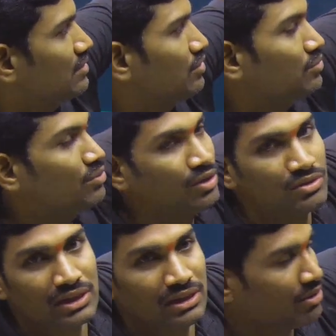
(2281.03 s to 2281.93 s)

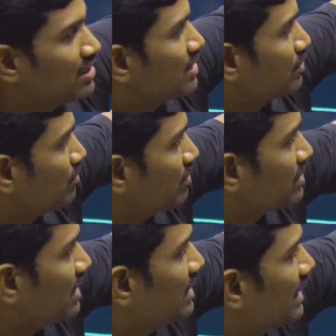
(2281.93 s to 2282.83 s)
What is that
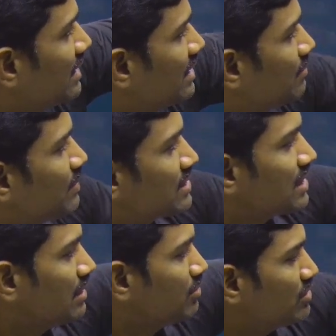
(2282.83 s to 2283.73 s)
nucleoside? Adenine plus
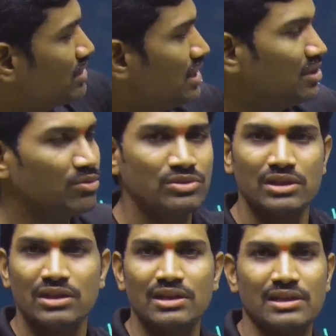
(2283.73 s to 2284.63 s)
ribose is
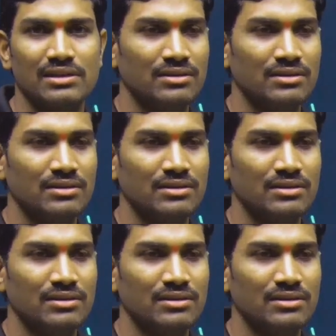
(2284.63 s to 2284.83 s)
adenosine. Clear?